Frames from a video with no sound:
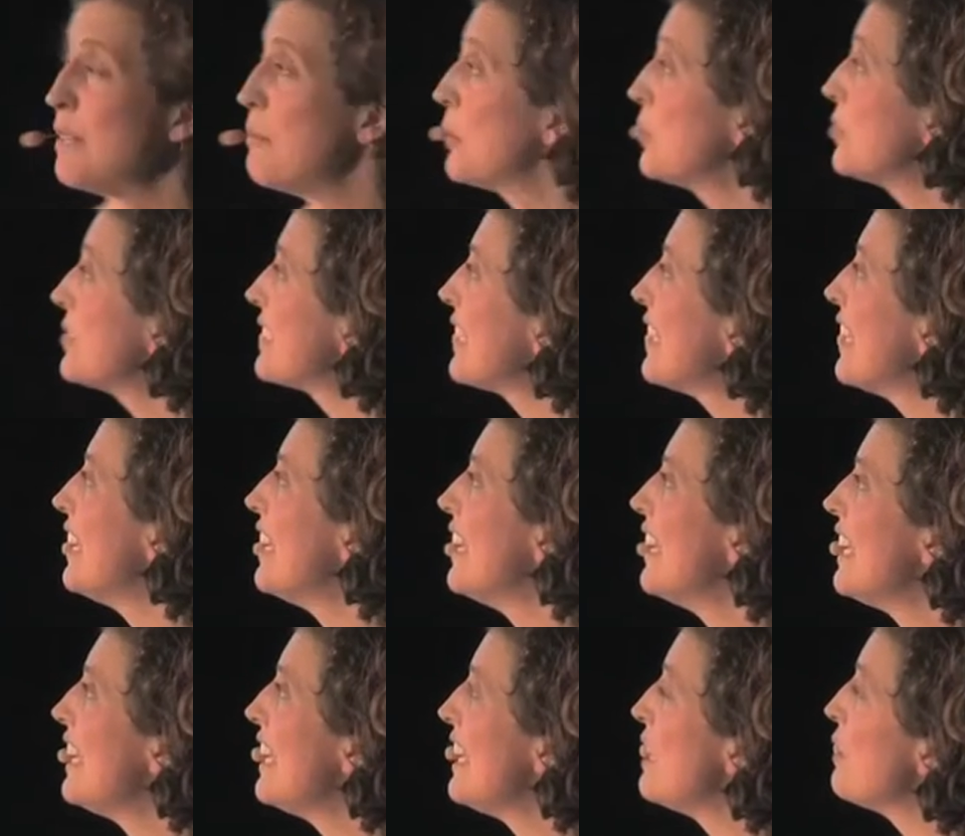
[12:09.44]
and
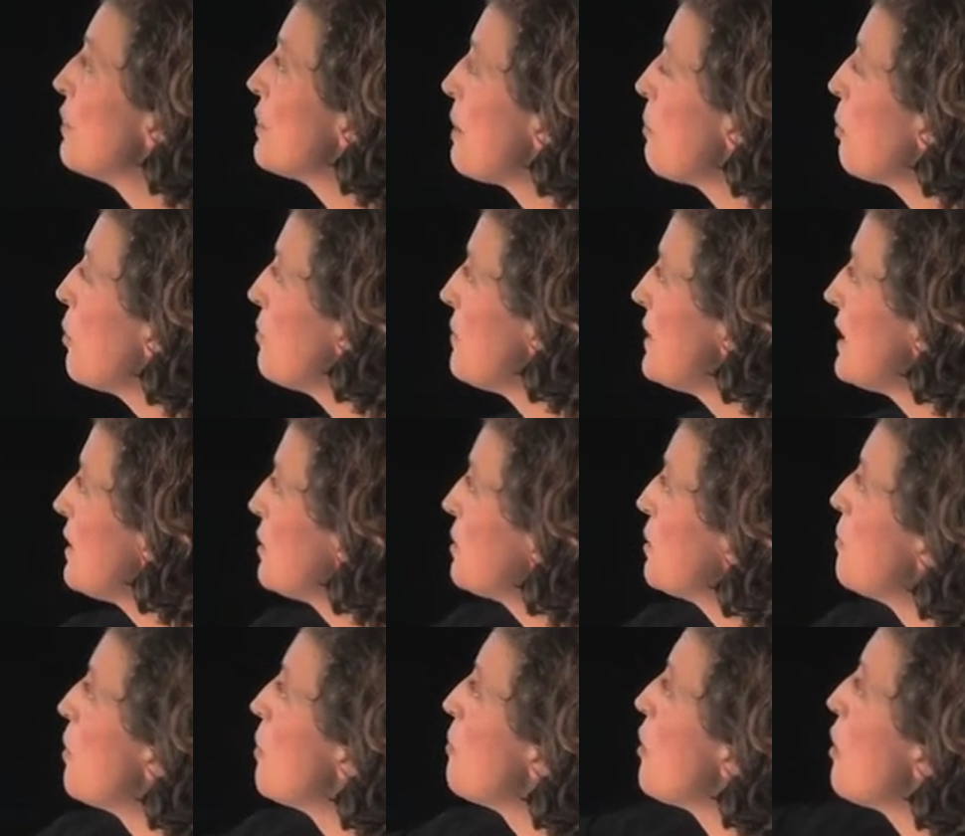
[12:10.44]
Casamance, and we made
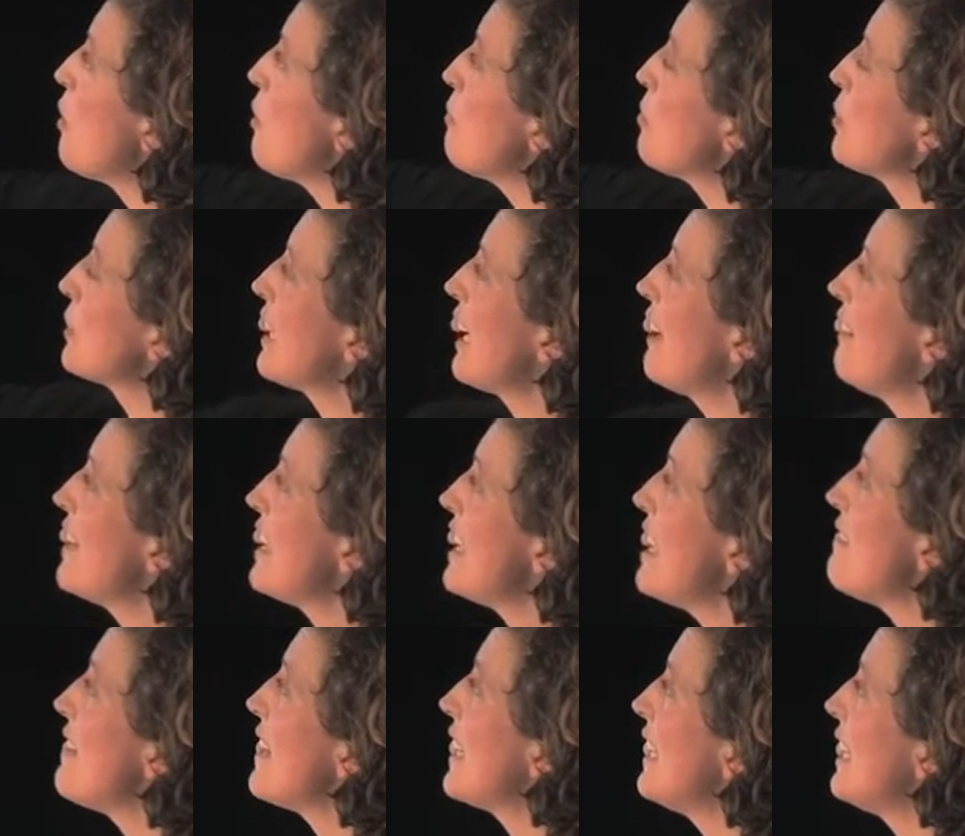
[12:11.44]
use of that time to
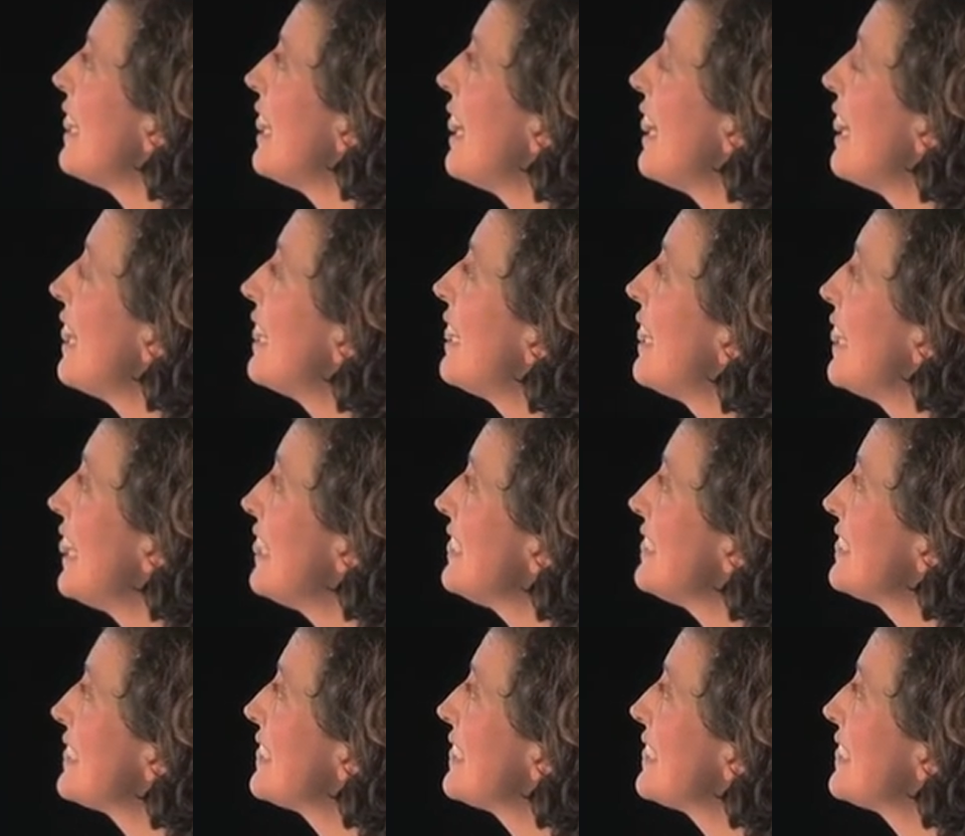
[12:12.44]
also work with the class